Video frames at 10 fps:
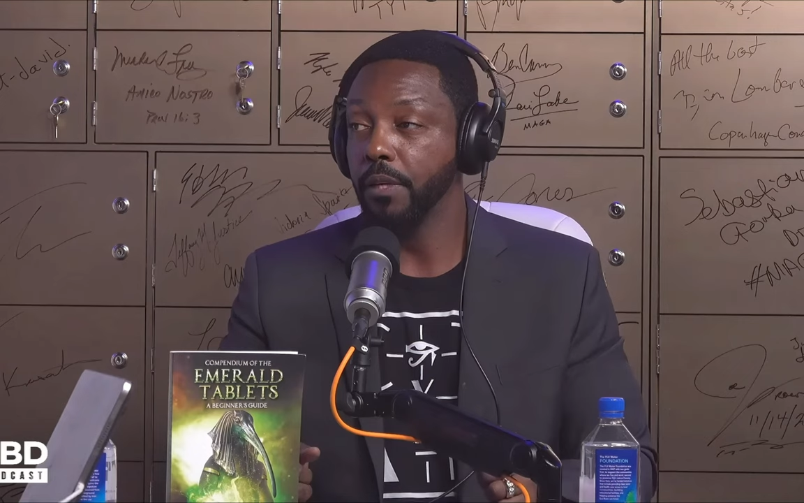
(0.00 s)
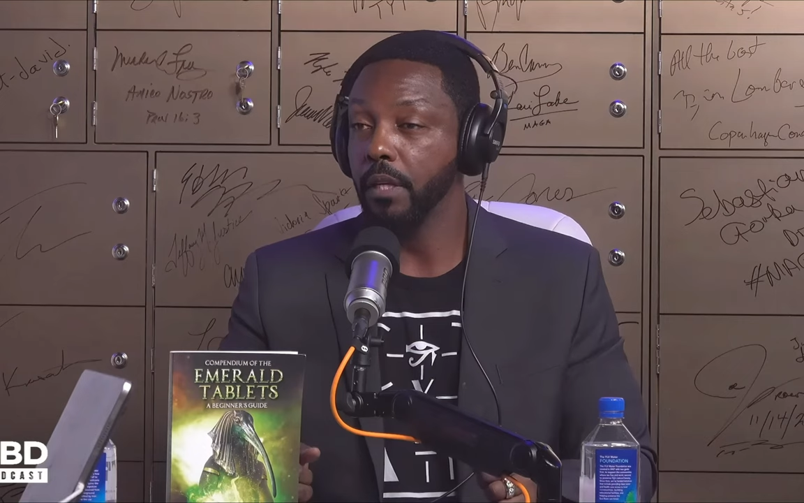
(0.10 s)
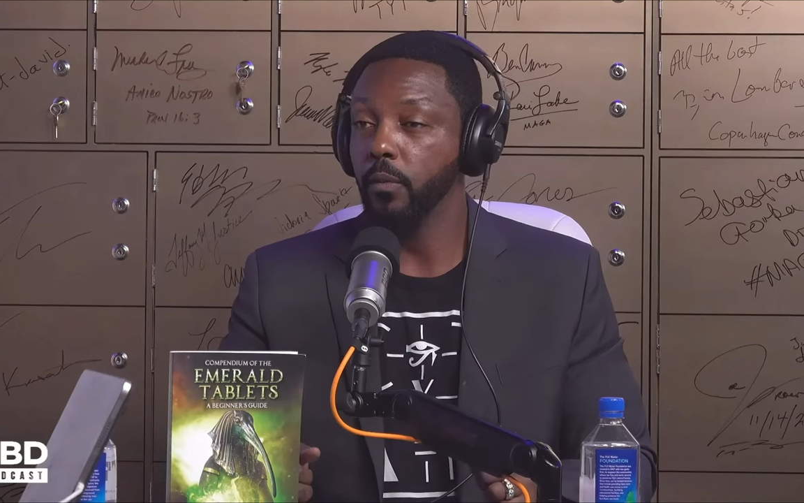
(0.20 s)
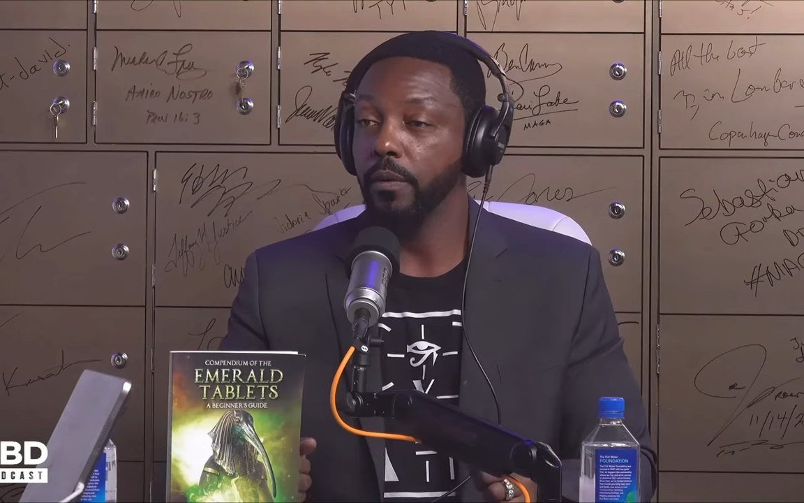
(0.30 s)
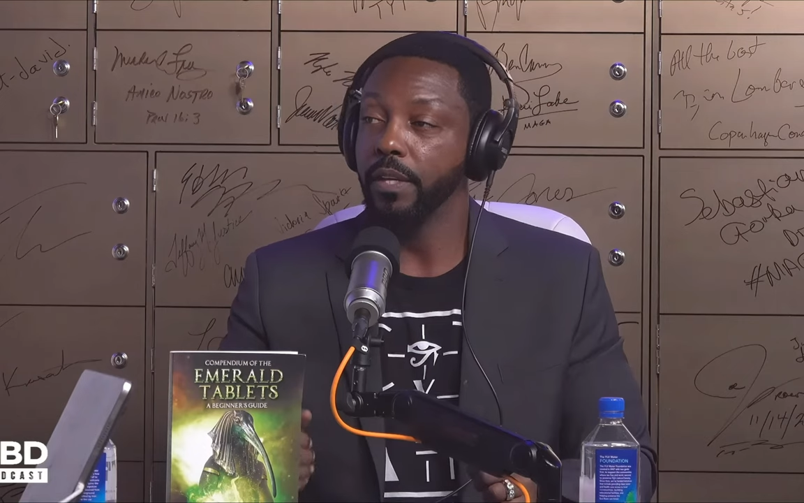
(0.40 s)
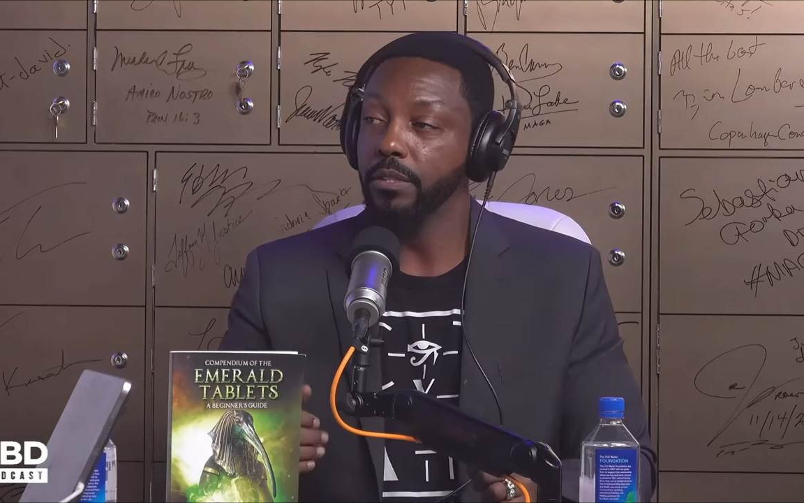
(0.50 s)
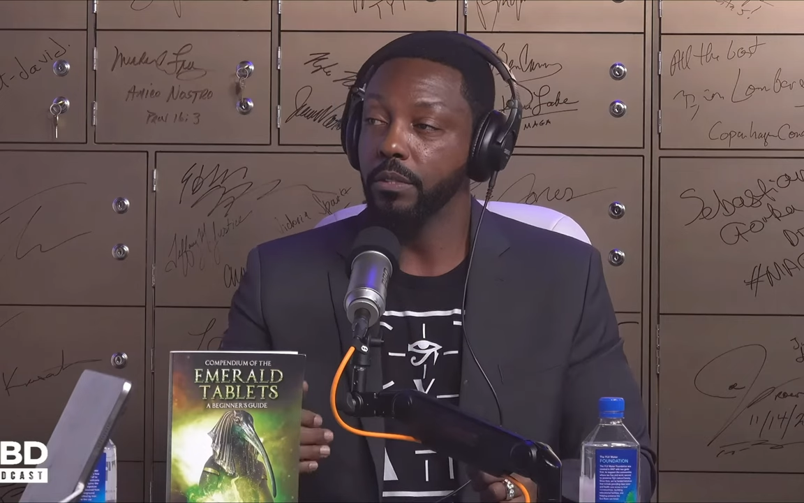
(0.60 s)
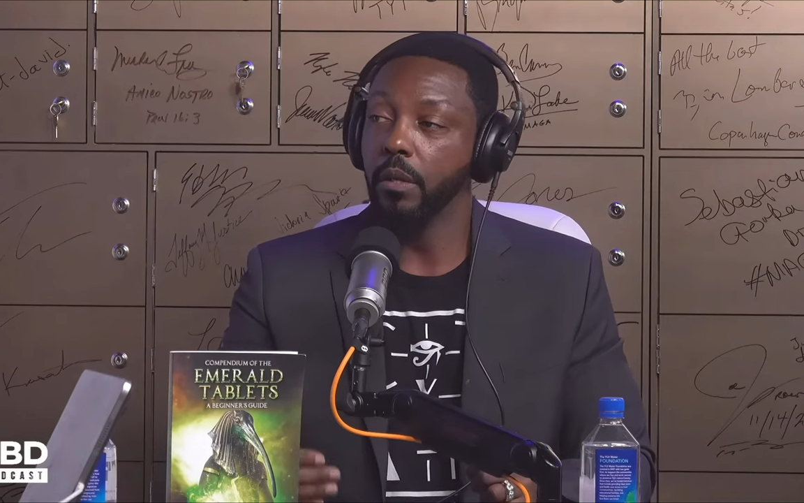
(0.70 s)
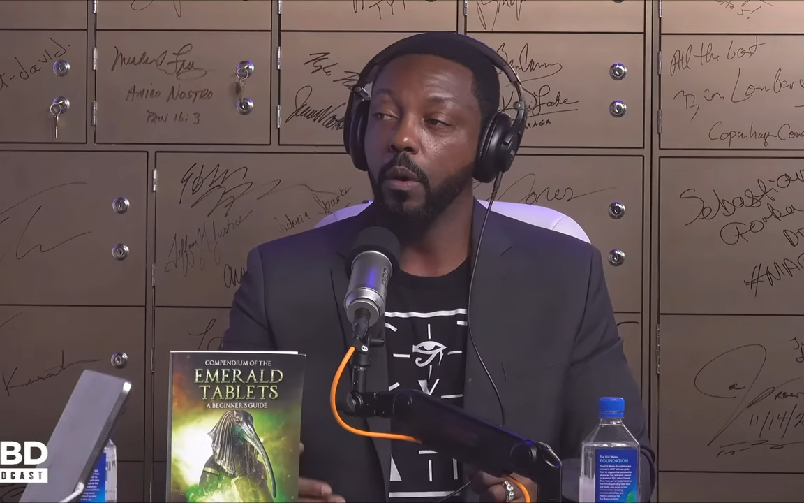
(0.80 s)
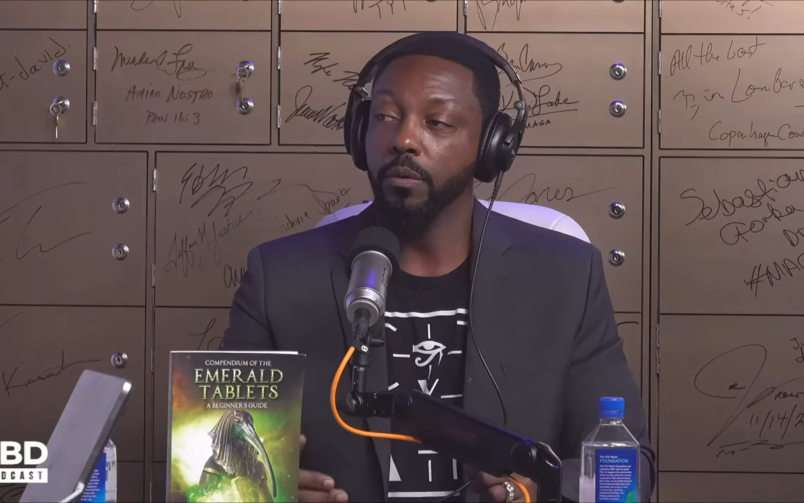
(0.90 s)
where they
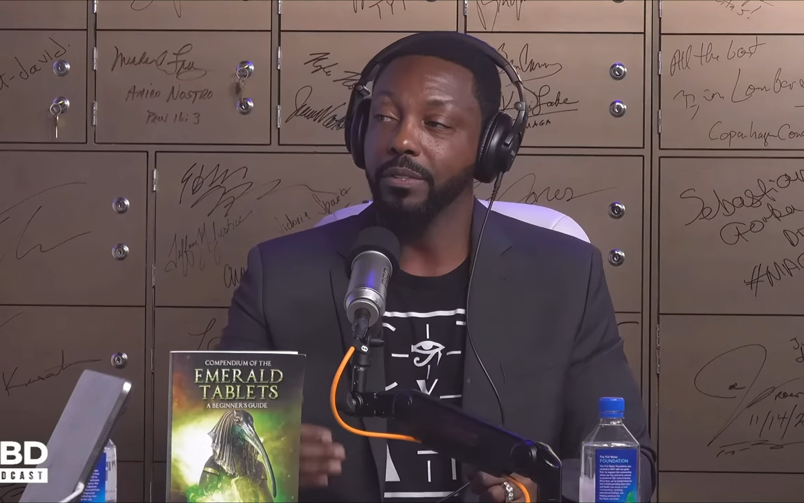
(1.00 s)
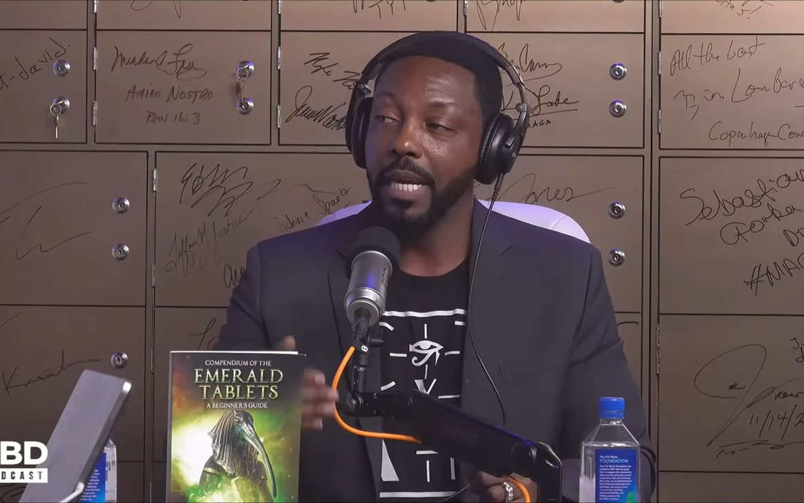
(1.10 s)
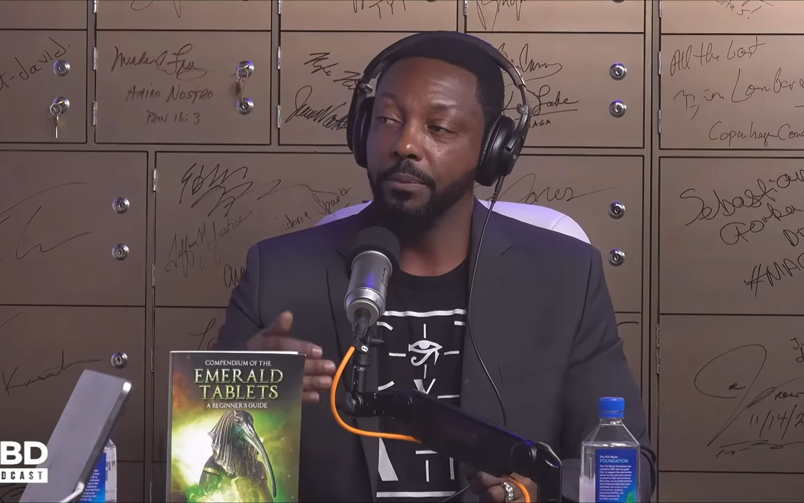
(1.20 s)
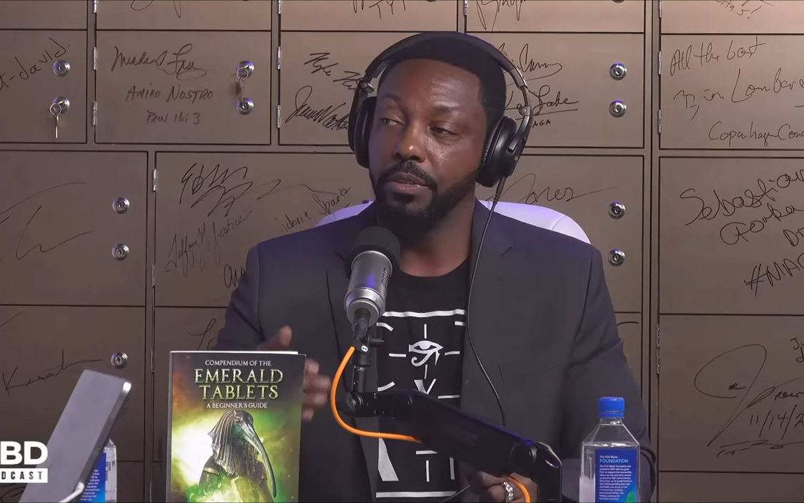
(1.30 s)
still hold the same